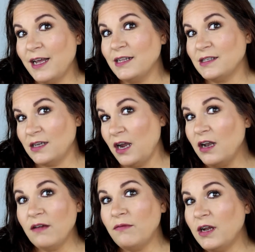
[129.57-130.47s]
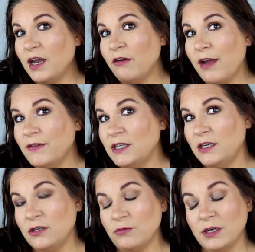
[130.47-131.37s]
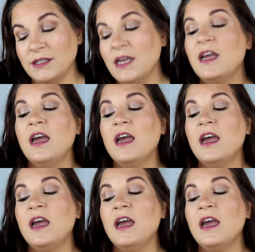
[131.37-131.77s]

that's kind of what I gravitated towards.